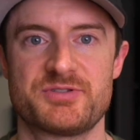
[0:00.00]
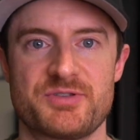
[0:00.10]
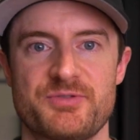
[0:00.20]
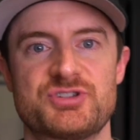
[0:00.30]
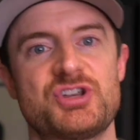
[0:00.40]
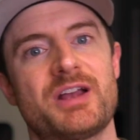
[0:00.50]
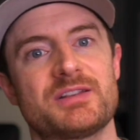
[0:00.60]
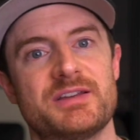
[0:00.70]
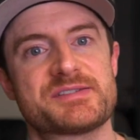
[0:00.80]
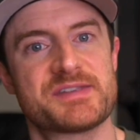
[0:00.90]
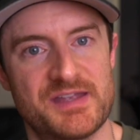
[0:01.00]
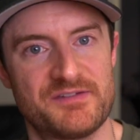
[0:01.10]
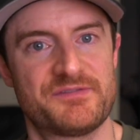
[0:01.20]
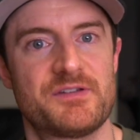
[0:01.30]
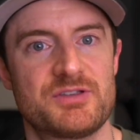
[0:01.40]
2, 3 checklist
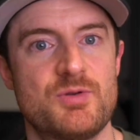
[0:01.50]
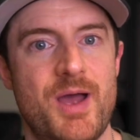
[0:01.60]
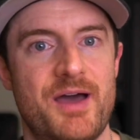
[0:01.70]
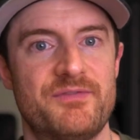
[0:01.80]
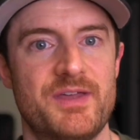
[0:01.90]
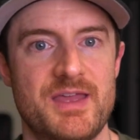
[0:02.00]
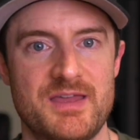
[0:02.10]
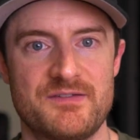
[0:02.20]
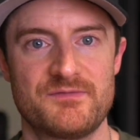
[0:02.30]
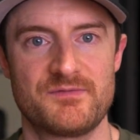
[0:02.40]
if you have a